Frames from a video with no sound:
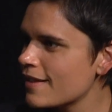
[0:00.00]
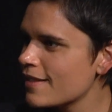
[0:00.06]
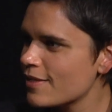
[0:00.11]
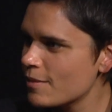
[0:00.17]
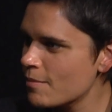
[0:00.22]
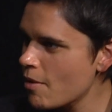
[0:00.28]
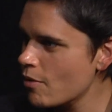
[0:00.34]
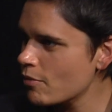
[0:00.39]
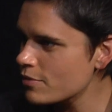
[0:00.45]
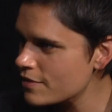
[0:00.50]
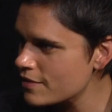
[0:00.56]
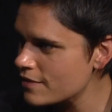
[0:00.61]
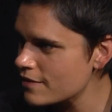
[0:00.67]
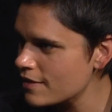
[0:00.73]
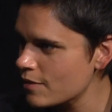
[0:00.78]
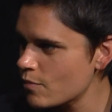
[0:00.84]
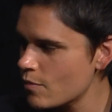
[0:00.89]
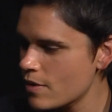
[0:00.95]
the
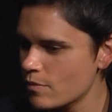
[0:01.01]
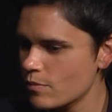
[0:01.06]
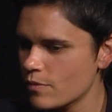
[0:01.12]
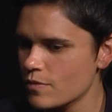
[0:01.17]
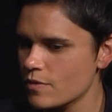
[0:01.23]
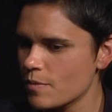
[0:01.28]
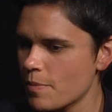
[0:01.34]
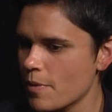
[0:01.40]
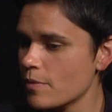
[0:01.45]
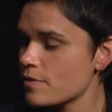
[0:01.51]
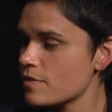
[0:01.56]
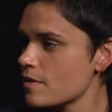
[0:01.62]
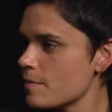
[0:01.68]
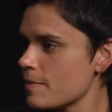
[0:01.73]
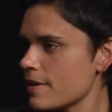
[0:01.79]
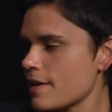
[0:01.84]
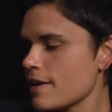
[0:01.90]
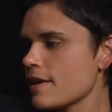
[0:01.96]
most, and when we're supposed to
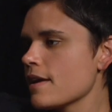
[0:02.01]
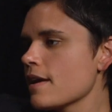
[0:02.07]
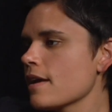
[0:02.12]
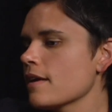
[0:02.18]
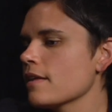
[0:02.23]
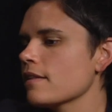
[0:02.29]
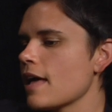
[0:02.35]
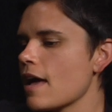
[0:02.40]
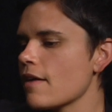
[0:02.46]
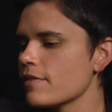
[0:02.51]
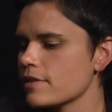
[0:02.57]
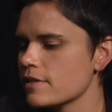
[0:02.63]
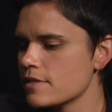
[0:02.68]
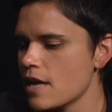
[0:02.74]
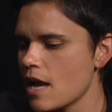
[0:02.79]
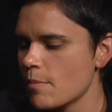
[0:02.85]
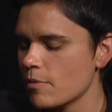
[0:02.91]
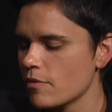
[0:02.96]
be having the
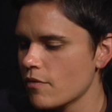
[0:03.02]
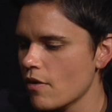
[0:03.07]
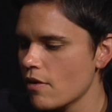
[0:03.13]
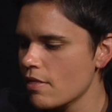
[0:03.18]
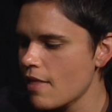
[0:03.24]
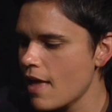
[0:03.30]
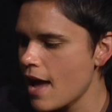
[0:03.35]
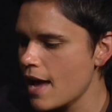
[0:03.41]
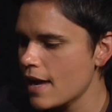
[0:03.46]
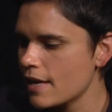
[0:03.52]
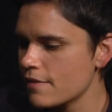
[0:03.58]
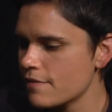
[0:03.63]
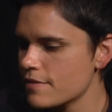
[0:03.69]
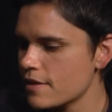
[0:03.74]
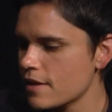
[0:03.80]
time of our lives,